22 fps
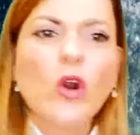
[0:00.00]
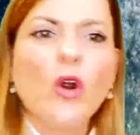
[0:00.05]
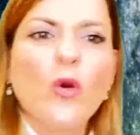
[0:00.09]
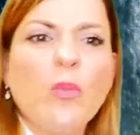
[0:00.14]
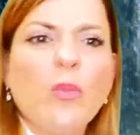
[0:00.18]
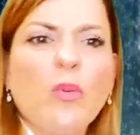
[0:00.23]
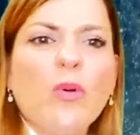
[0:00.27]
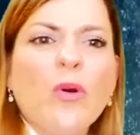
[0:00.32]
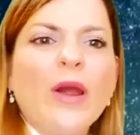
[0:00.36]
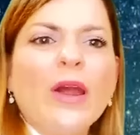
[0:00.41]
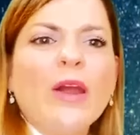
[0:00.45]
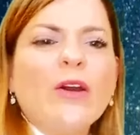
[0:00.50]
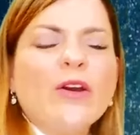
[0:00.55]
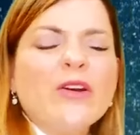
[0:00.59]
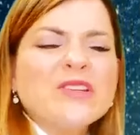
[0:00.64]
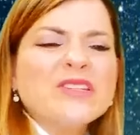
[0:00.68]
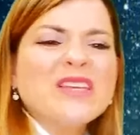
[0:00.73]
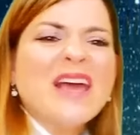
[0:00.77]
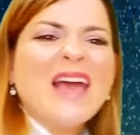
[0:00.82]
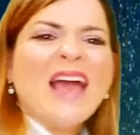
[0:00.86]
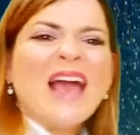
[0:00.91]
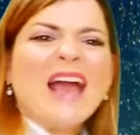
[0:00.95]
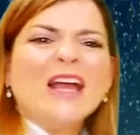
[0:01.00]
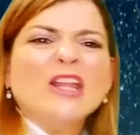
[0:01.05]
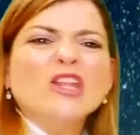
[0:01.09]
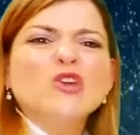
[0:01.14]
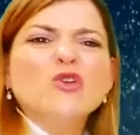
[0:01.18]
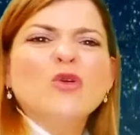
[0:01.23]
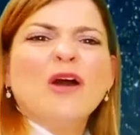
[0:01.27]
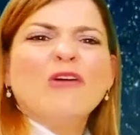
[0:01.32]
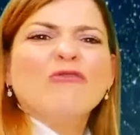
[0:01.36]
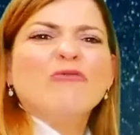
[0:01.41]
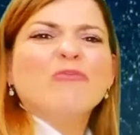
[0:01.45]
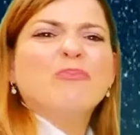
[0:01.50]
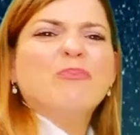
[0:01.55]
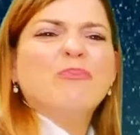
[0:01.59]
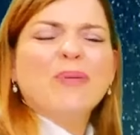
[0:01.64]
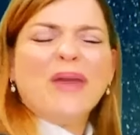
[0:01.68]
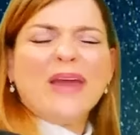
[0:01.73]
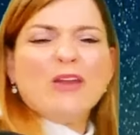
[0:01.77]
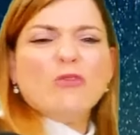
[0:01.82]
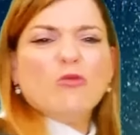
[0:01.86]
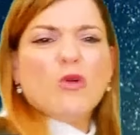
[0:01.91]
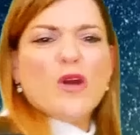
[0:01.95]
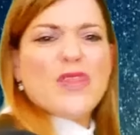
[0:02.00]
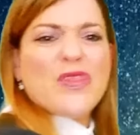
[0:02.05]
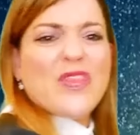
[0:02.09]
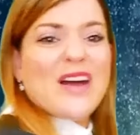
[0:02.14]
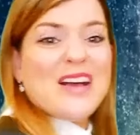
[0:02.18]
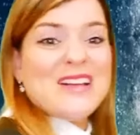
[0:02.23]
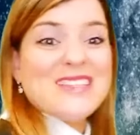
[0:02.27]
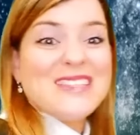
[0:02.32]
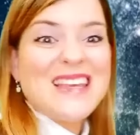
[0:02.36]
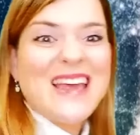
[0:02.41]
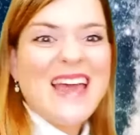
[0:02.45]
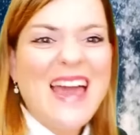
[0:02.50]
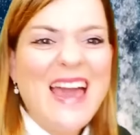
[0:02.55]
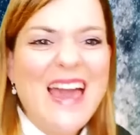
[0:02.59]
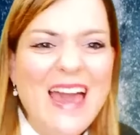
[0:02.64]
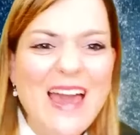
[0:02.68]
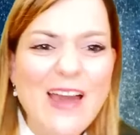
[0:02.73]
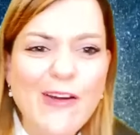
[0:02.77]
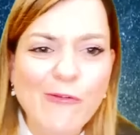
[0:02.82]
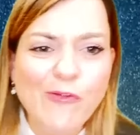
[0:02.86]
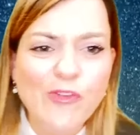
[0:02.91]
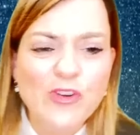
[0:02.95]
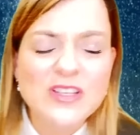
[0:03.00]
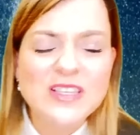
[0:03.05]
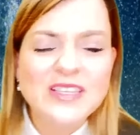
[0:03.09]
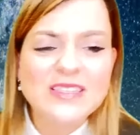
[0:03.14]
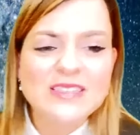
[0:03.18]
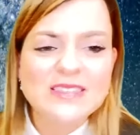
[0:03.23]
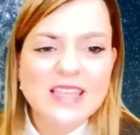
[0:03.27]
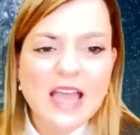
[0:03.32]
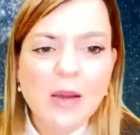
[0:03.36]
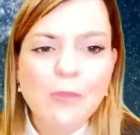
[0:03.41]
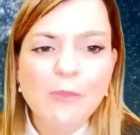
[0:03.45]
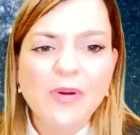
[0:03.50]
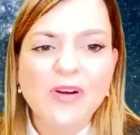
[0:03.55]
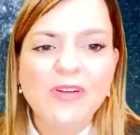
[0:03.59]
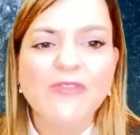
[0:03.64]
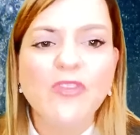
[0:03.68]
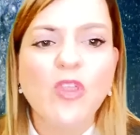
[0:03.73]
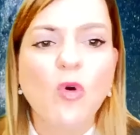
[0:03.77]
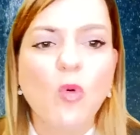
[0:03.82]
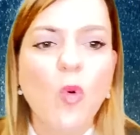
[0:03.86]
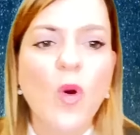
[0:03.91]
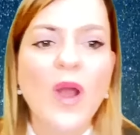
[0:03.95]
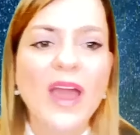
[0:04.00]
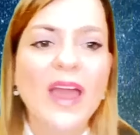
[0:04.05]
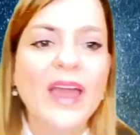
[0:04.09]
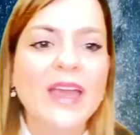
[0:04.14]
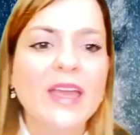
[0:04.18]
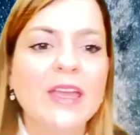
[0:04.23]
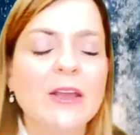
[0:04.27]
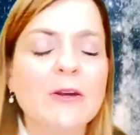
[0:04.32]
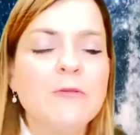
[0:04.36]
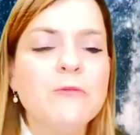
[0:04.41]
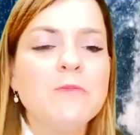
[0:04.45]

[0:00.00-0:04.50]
our prayers, and you have been with us every step of the way.